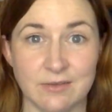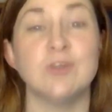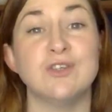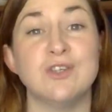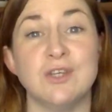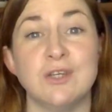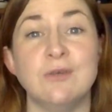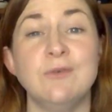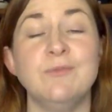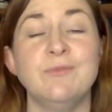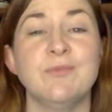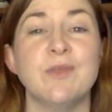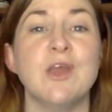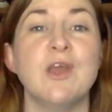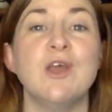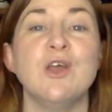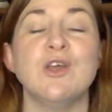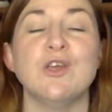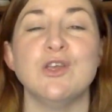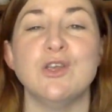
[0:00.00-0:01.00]
2,
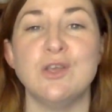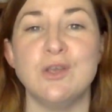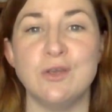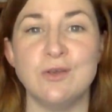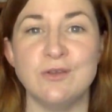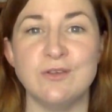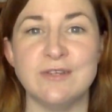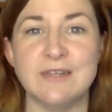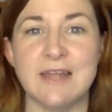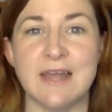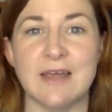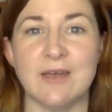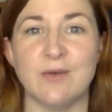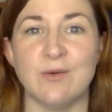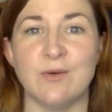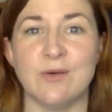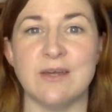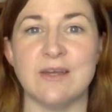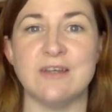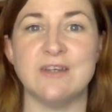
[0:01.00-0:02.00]
use
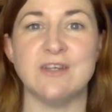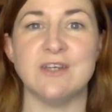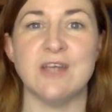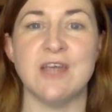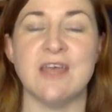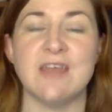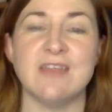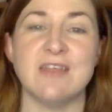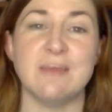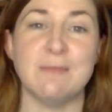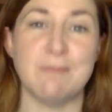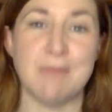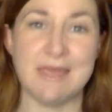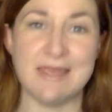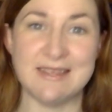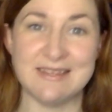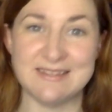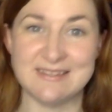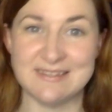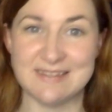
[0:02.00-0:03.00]
language that
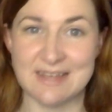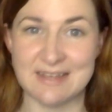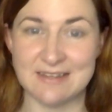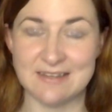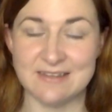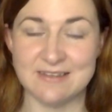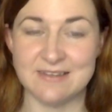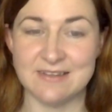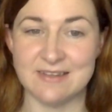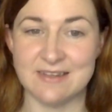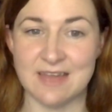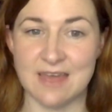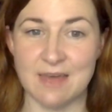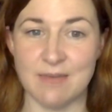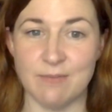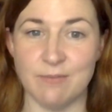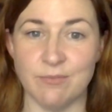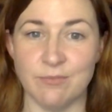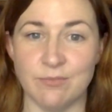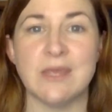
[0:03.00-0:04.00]
makes sense to
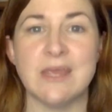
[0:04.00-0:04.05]
them.